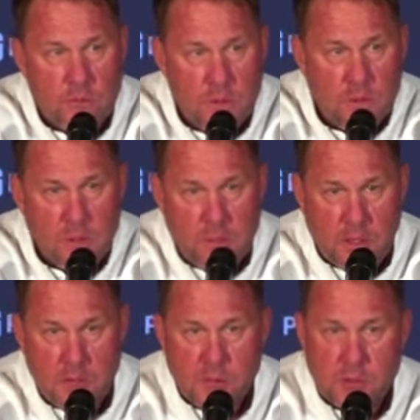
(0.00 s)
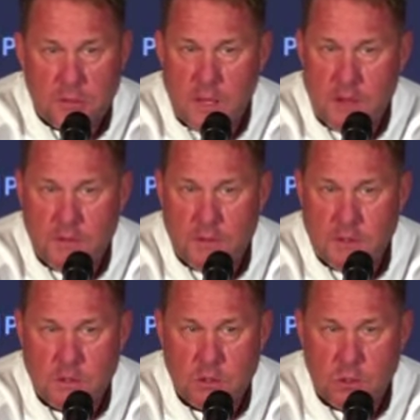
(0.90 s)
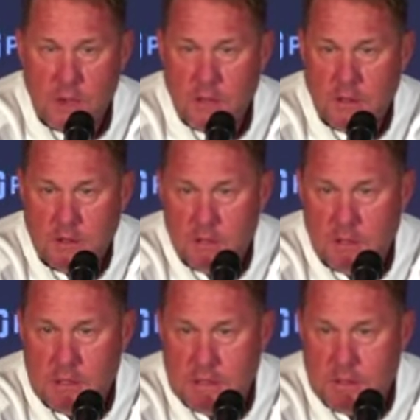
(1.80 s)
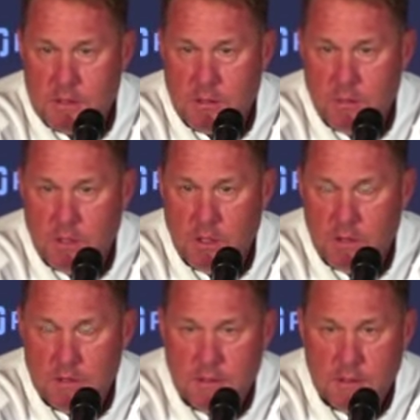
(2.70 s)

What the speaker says: we played with some confidence and swagger last week,